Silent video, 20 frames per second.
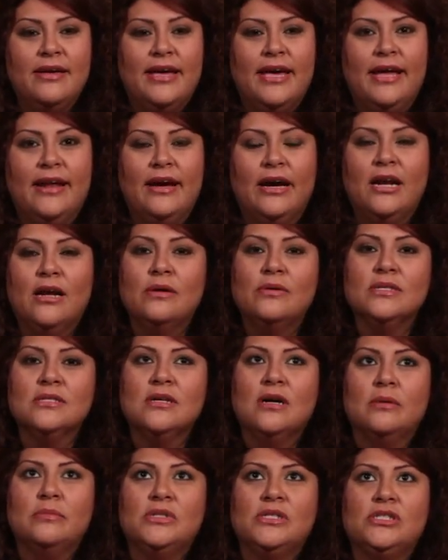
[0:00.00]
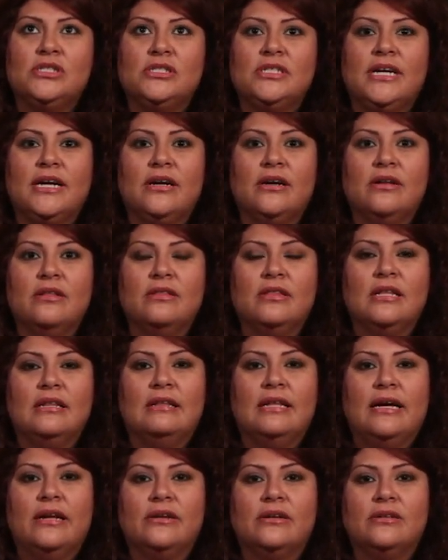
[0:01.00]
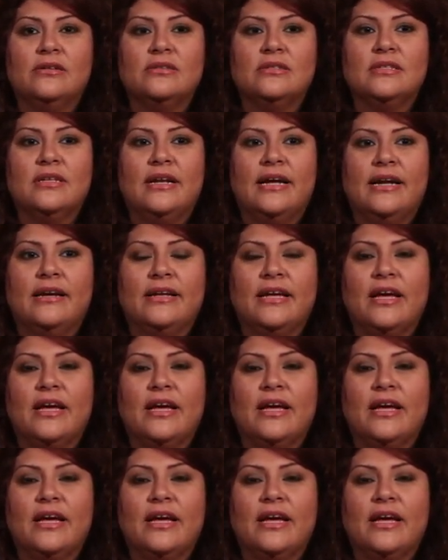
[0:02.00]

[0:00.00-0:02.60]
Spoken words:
And I'd always come and share the letters that I'd